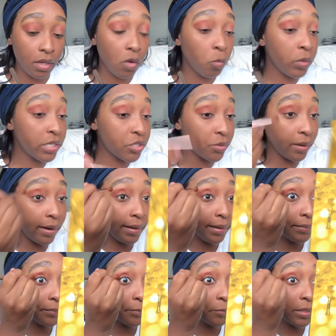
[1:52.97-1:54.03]
We are
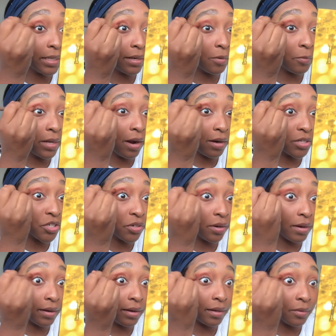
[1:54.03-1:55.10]
trying.
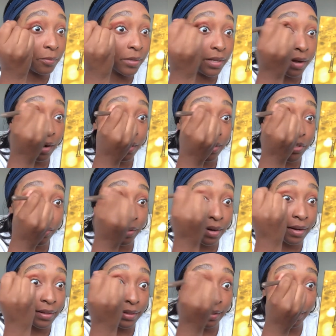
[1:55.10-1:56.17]
We are
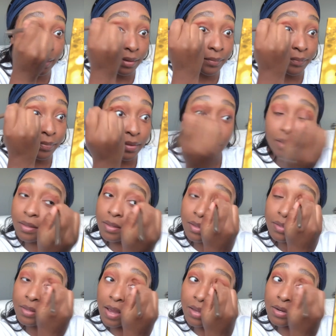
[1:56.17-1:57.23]
trying.
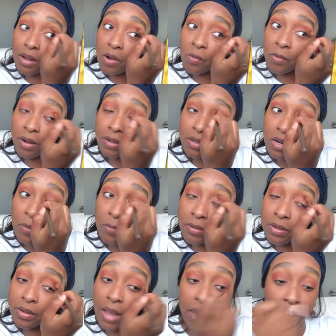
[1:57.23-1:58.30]
Y'all know
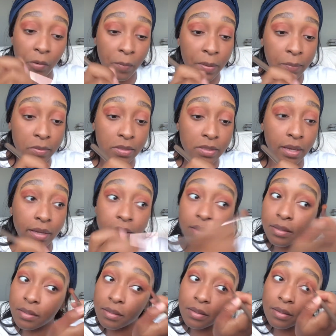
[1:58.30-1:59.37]
what people say.
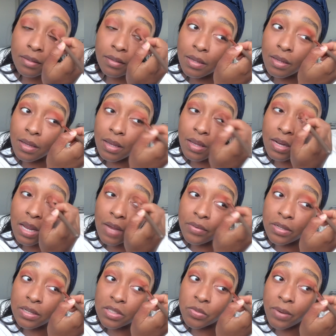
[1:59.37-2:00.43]
It never
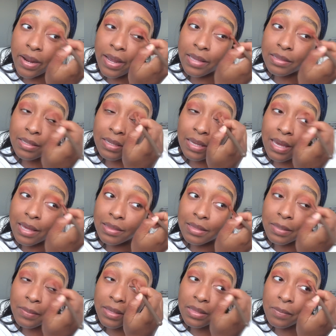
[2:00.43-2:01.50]
looks right at
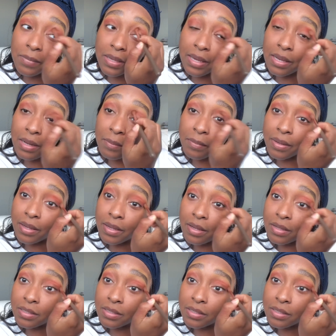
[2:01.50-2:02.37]
the beginning, but